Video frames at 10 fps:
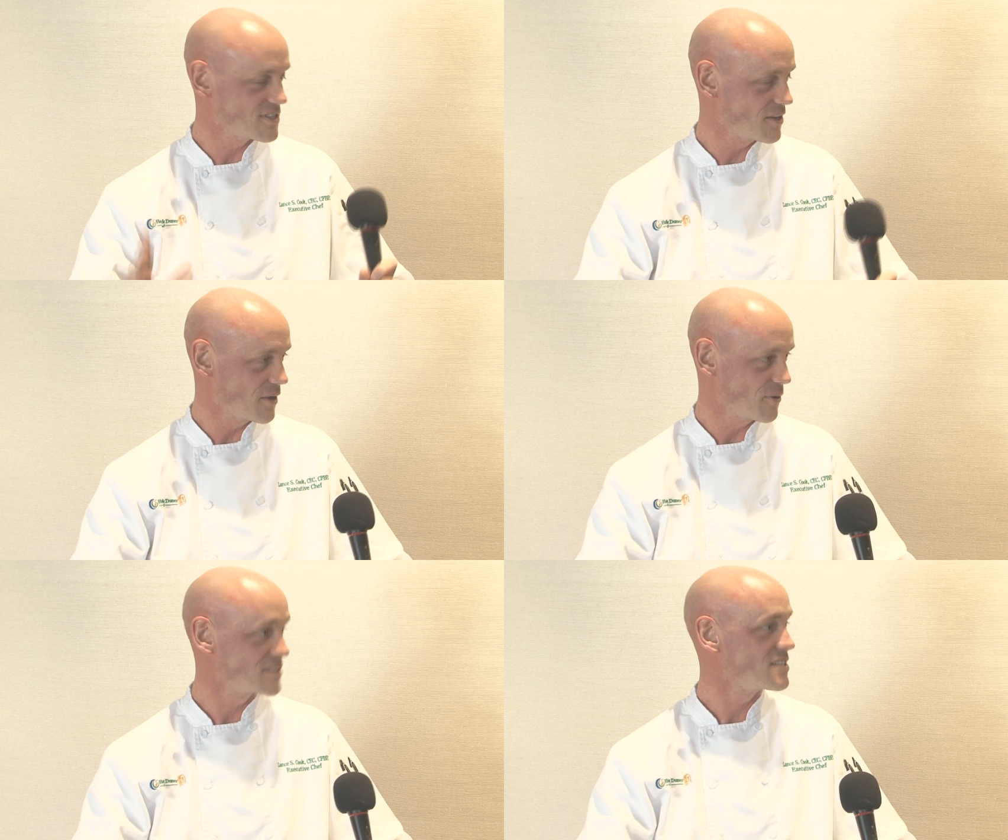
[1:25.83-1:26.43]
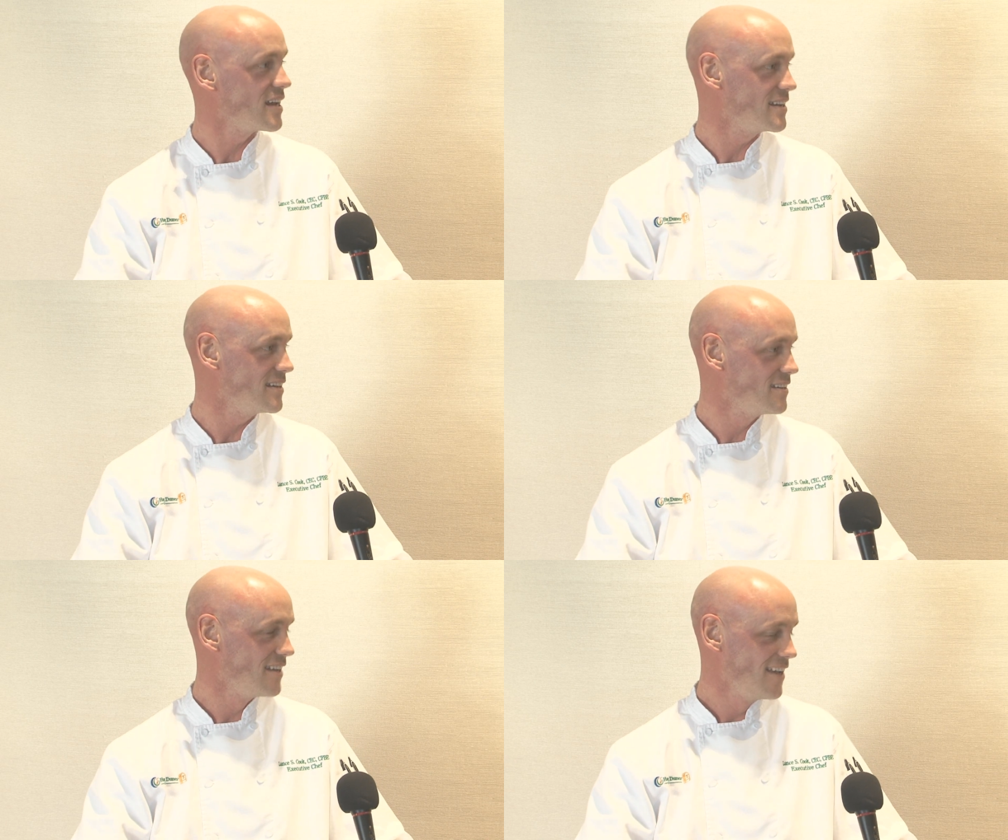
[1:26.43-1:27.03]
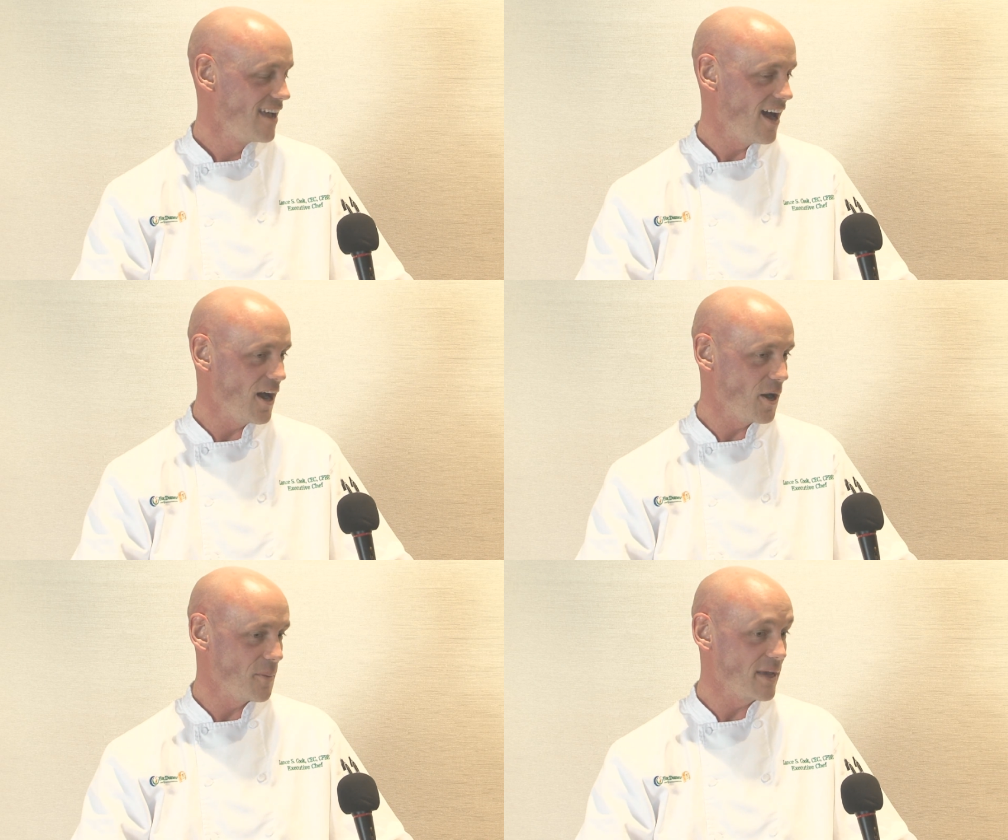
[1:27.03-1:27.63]
So they were excited,
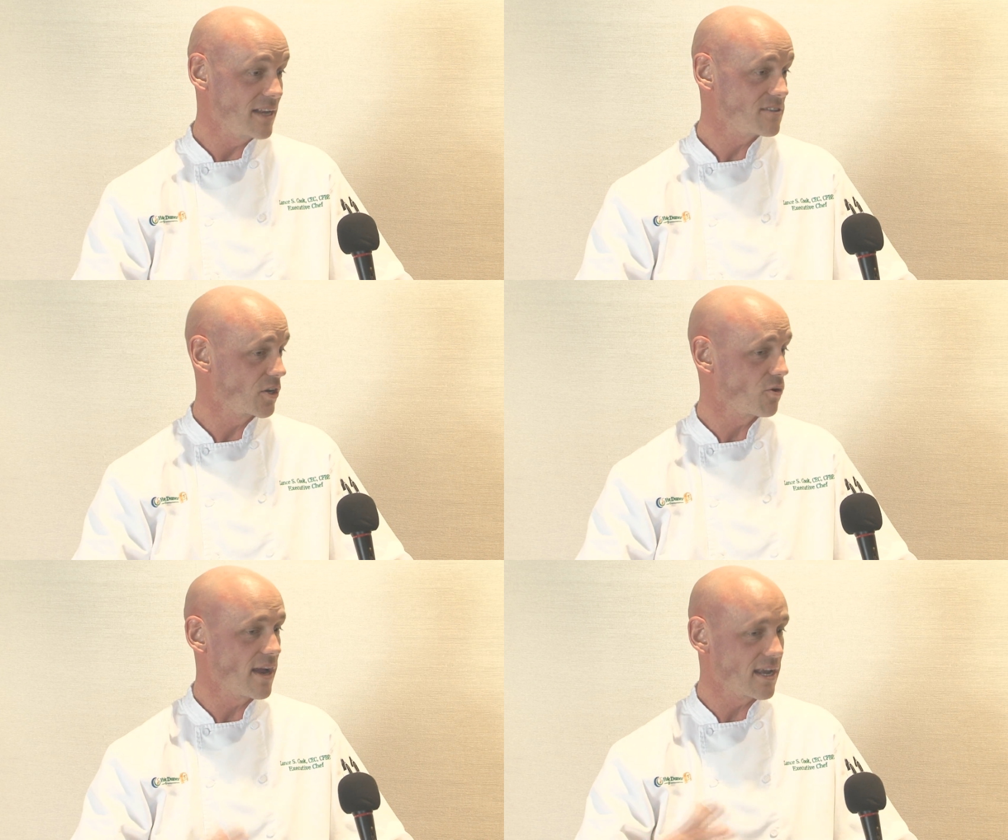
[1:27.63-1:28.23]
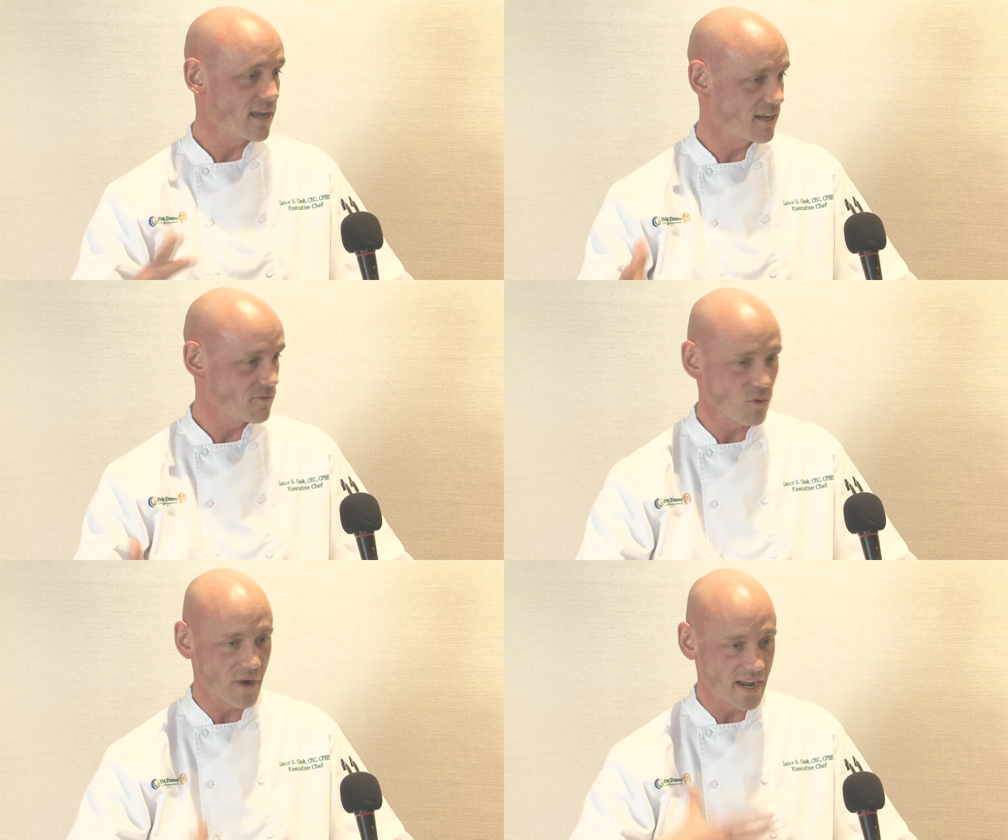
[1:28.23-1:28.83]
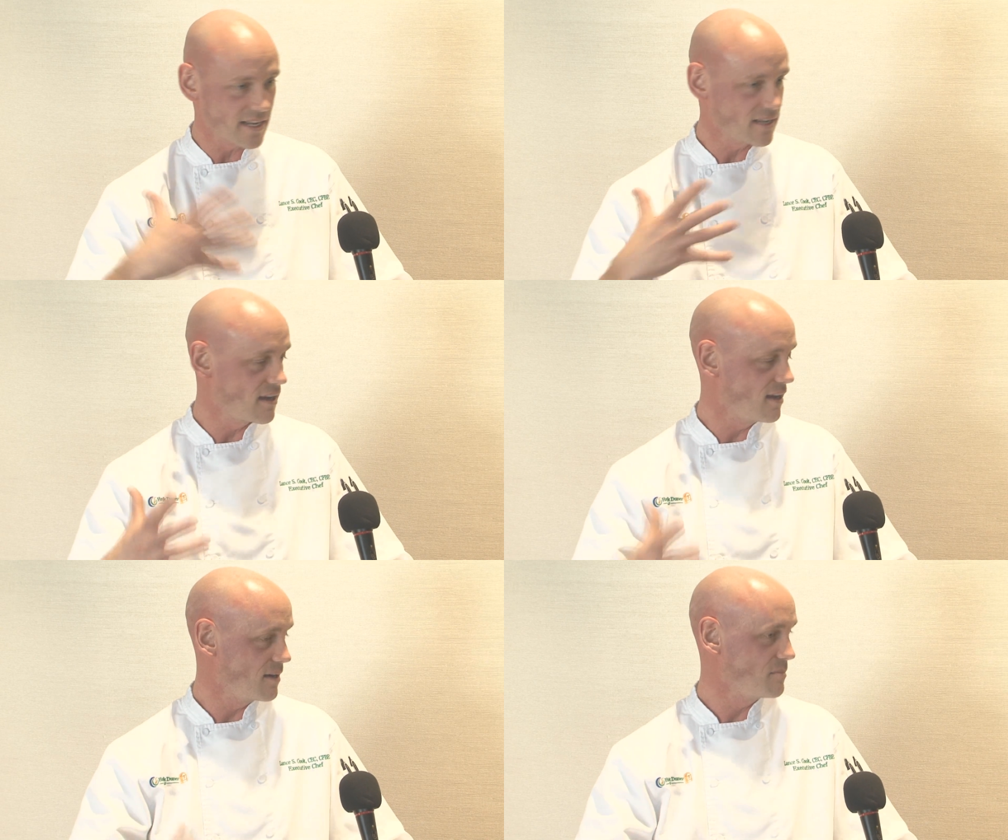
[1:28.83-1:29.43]
and it's a great kind of branding
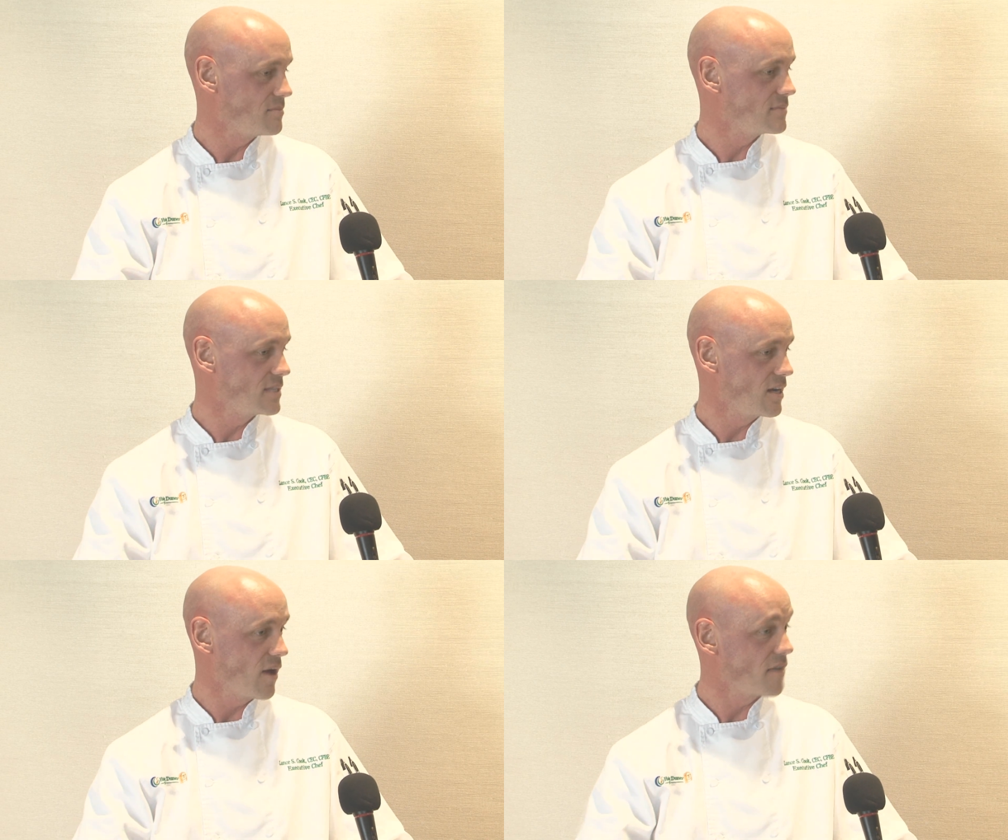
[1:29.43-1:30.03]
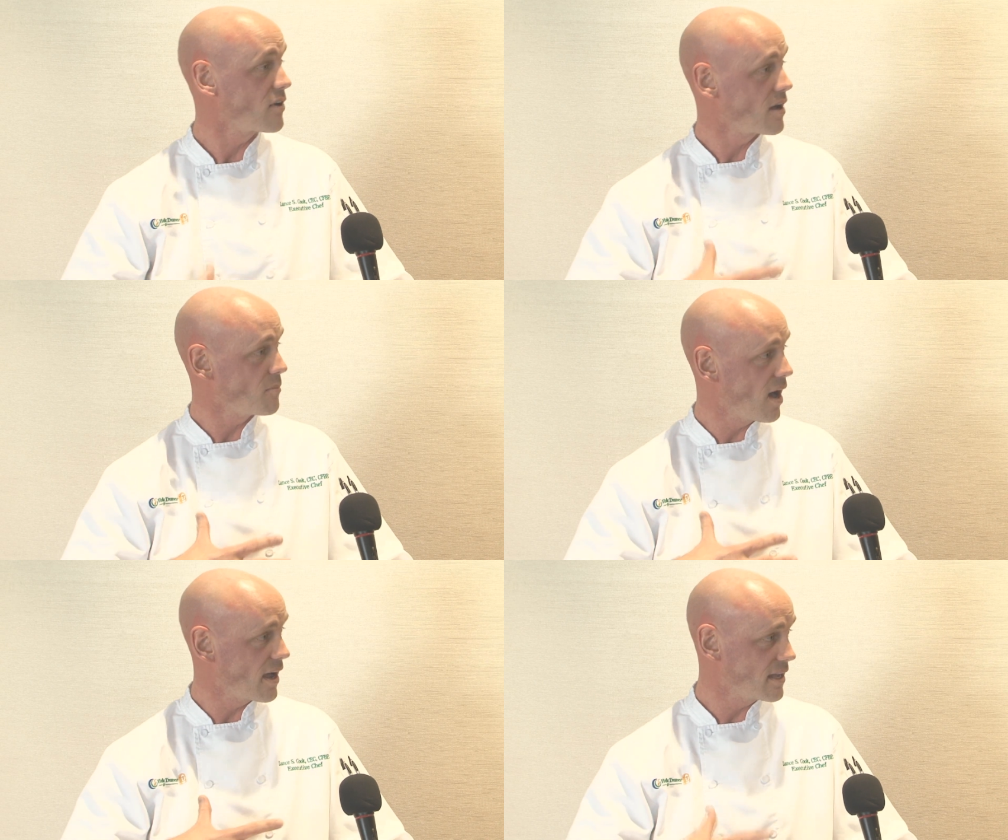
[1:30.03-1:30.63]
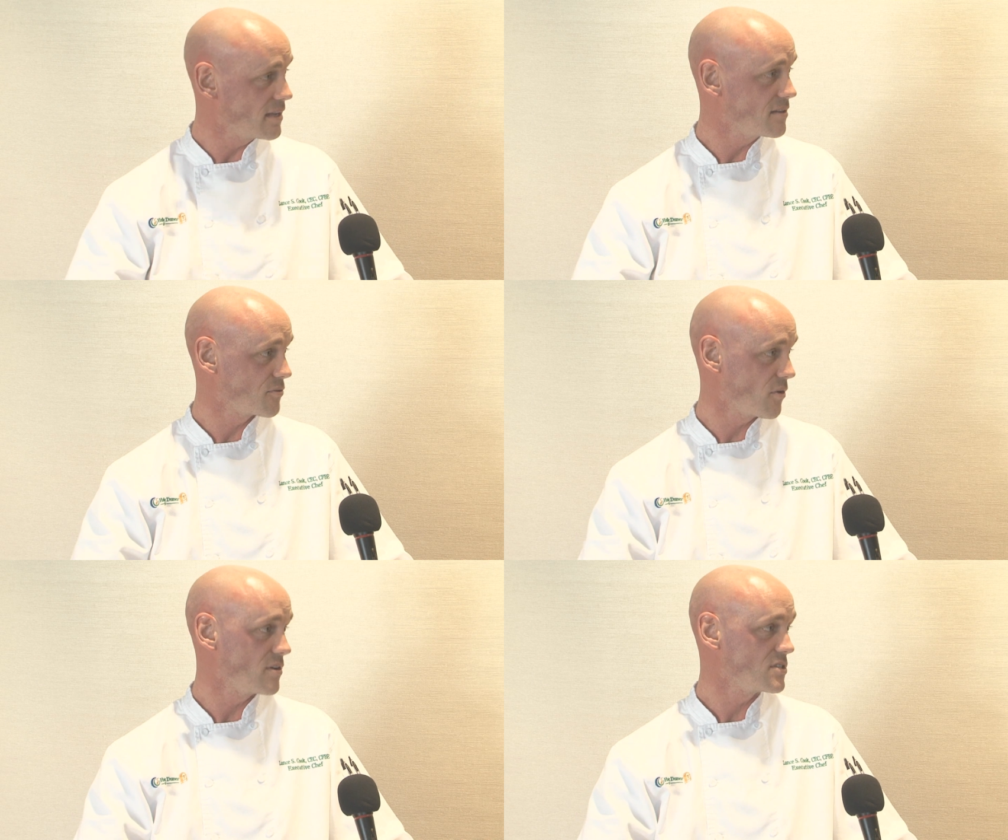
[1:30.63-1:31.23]
effort on my end as
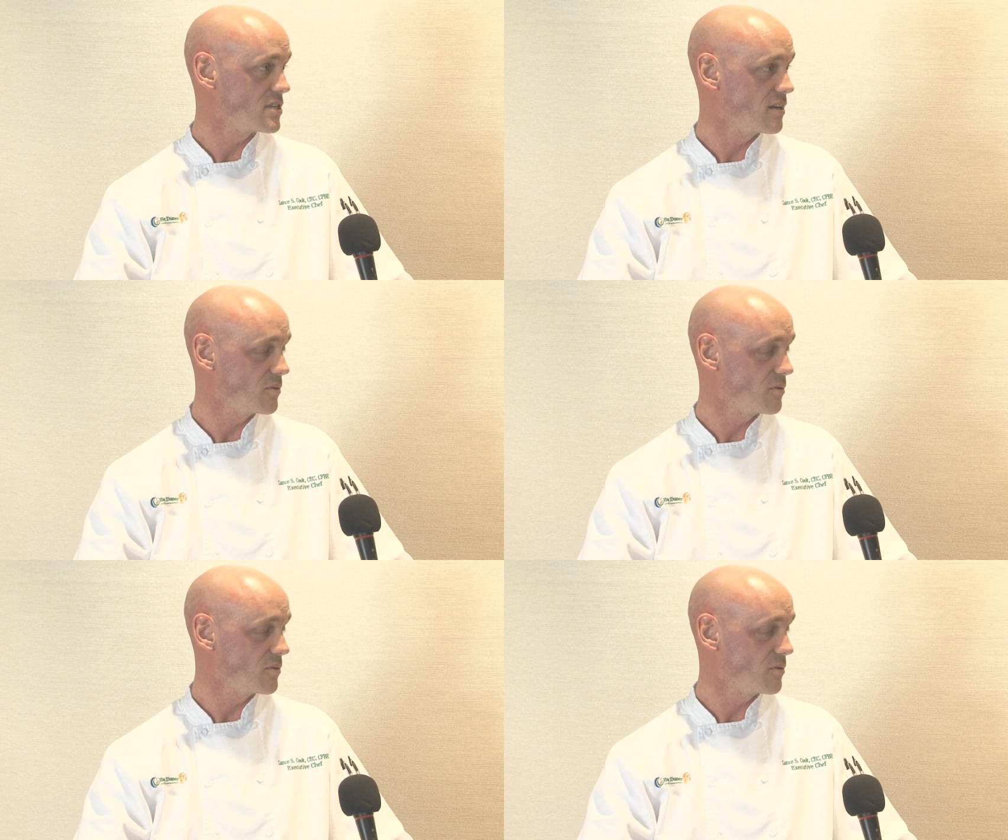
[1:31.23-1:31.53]
far as